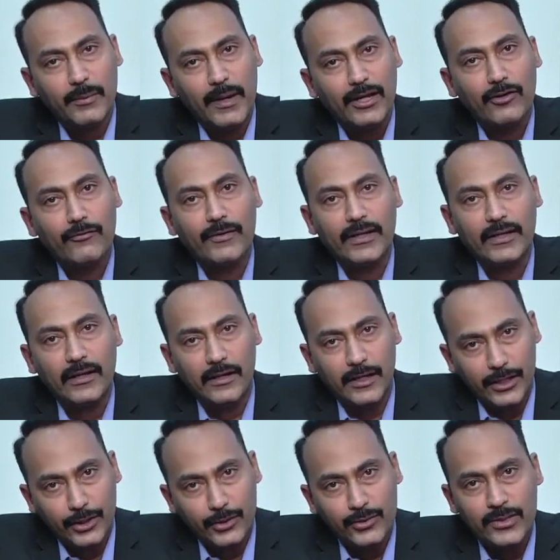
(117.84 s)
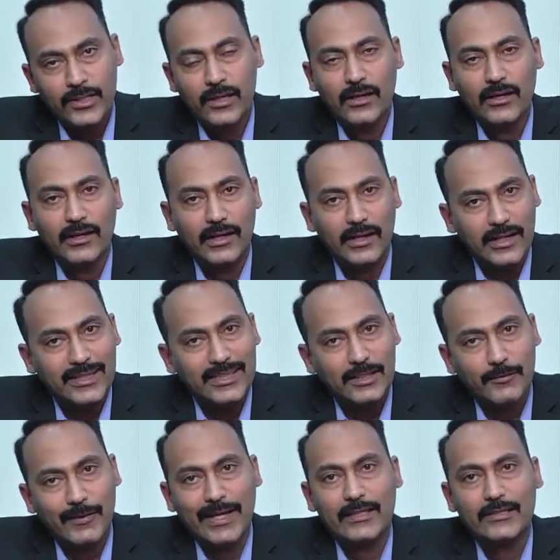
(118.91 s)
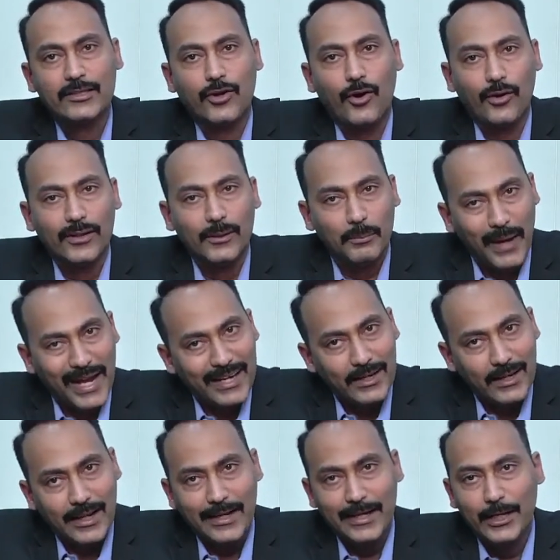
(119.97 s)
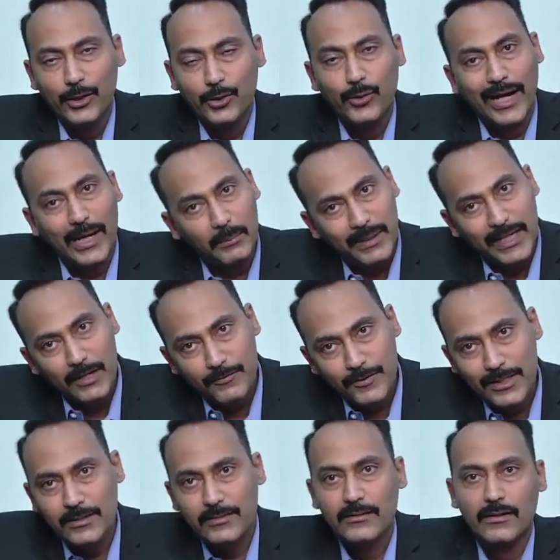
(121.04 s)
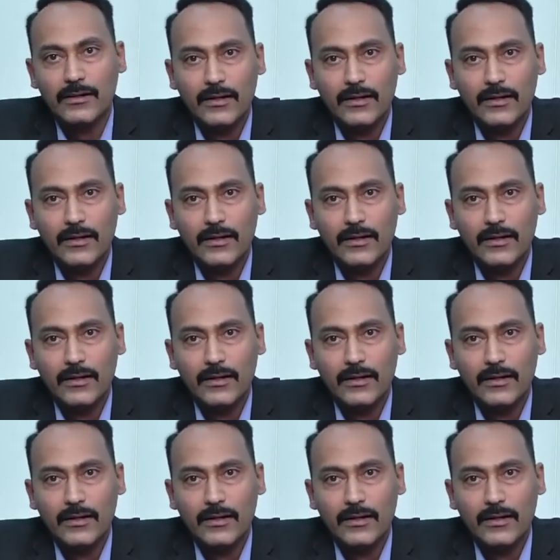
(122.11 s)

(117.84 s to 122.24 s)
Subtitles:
Bank of India reduced risk weights on the bank lending to NBFCs,